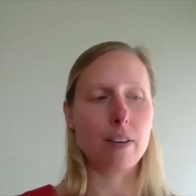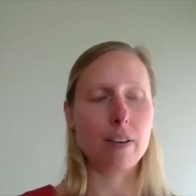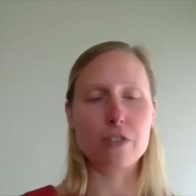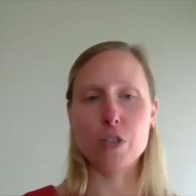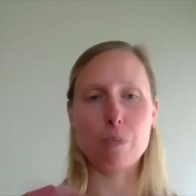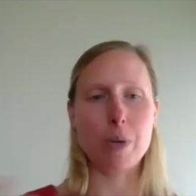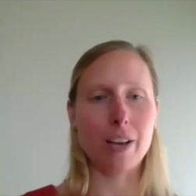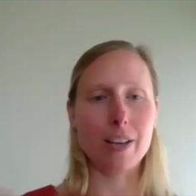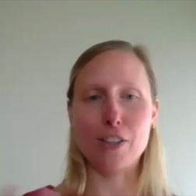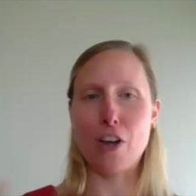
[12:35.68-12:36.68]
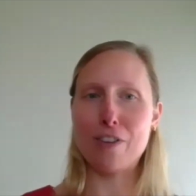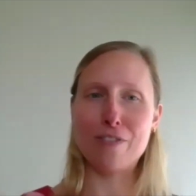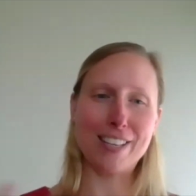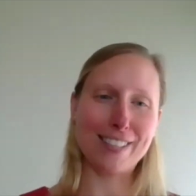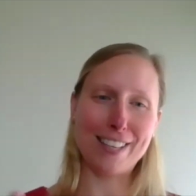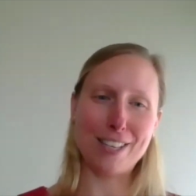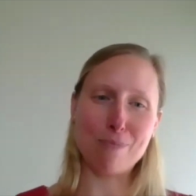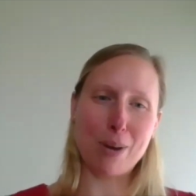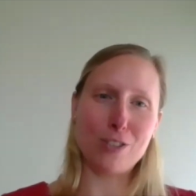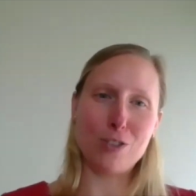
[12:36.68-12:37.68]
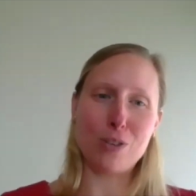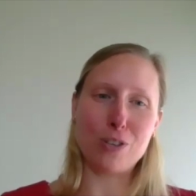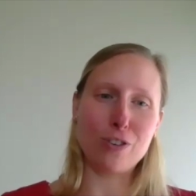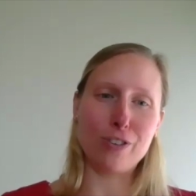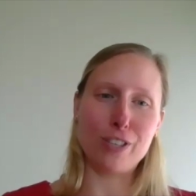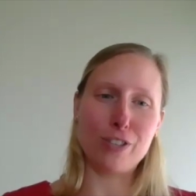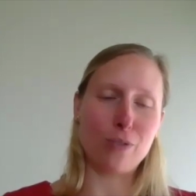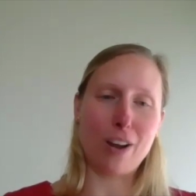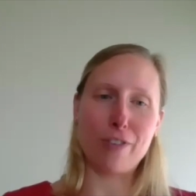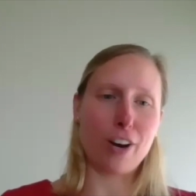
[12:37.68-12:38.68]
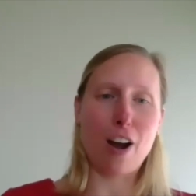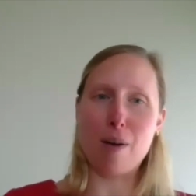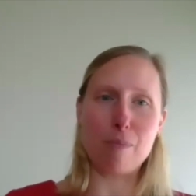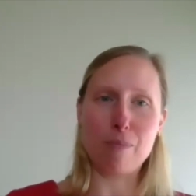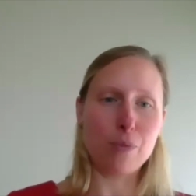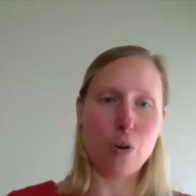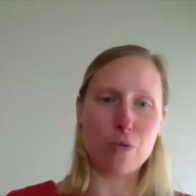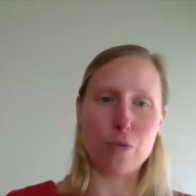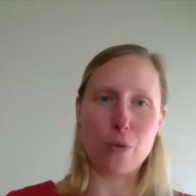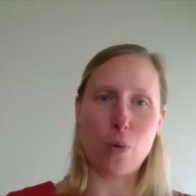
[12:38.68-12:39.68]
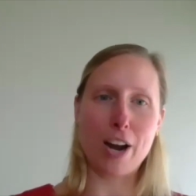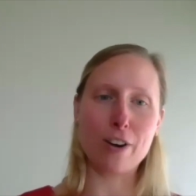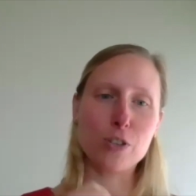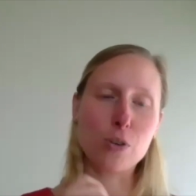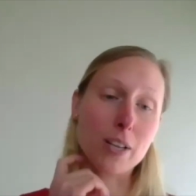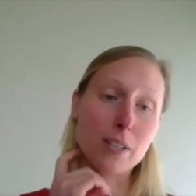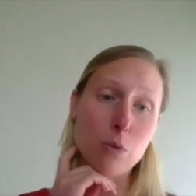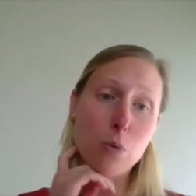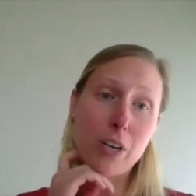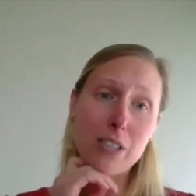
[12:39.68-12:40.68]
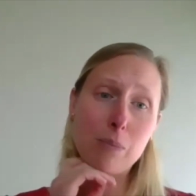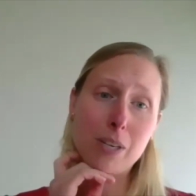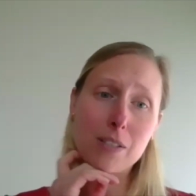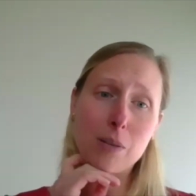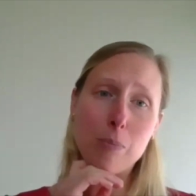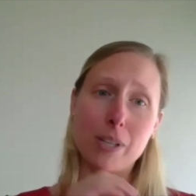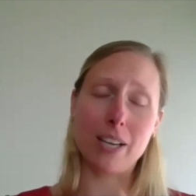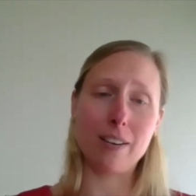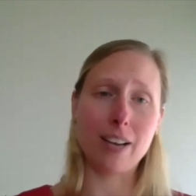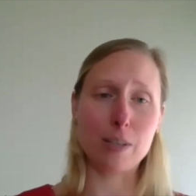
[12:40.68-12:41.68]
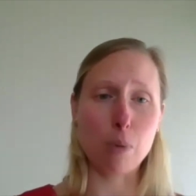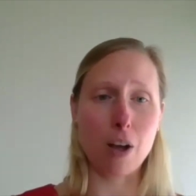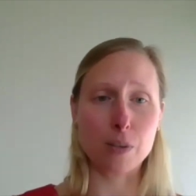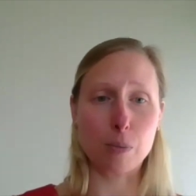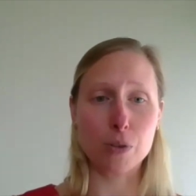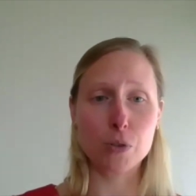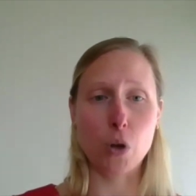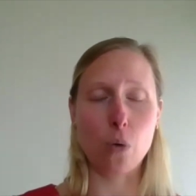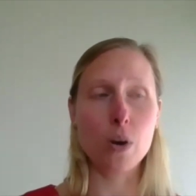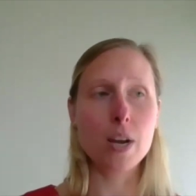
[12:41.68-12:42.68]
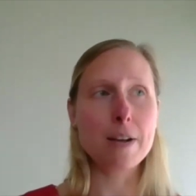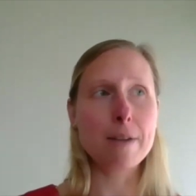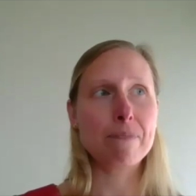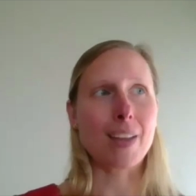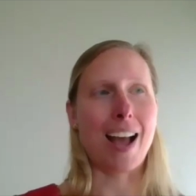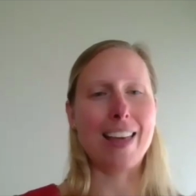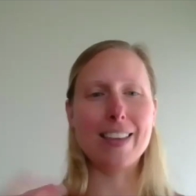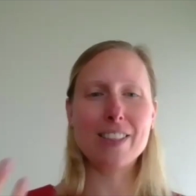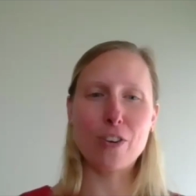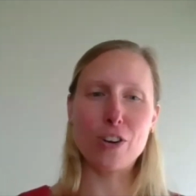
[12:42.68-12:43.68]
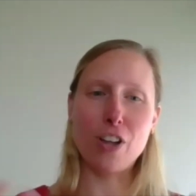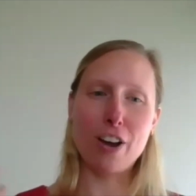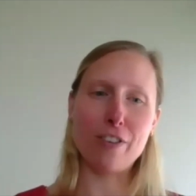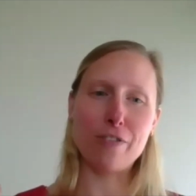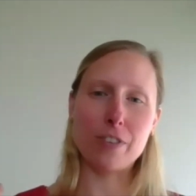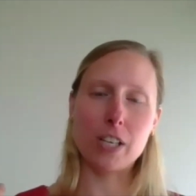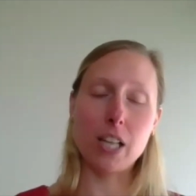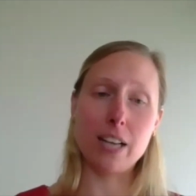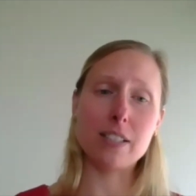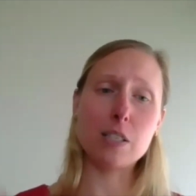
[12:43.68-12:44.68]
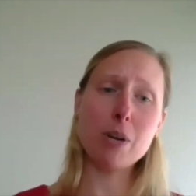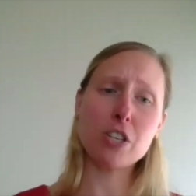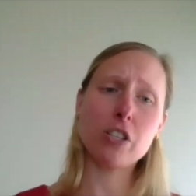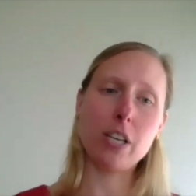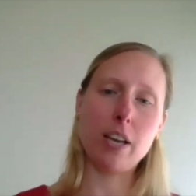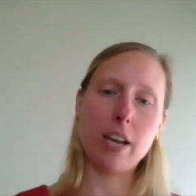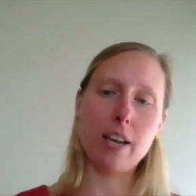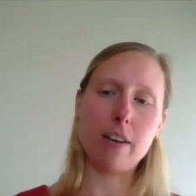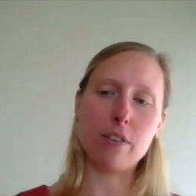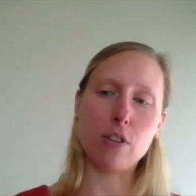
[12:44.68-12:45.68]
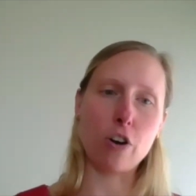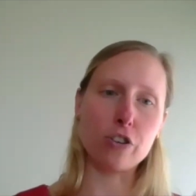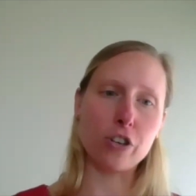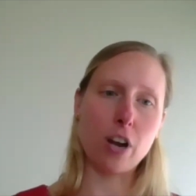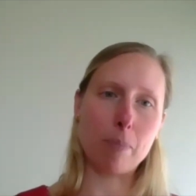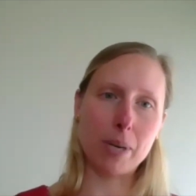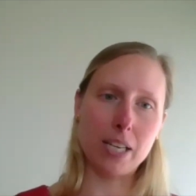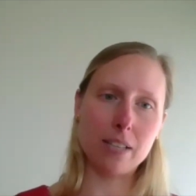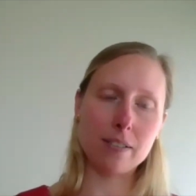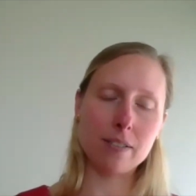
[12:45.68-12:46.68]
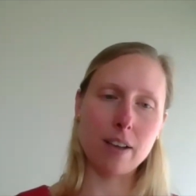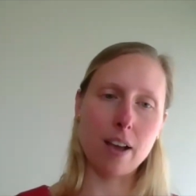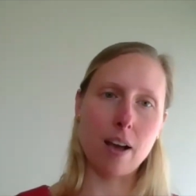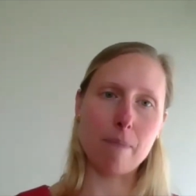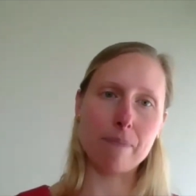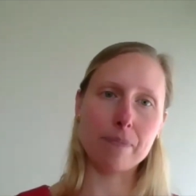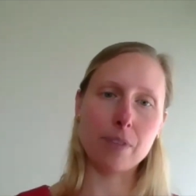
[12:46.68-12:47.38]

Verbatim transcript: just because a lot of things that they might do internally don't ever come over the wire to us and we want it to be as complete as possible so i think there are a lot of clients especially in larger companies um,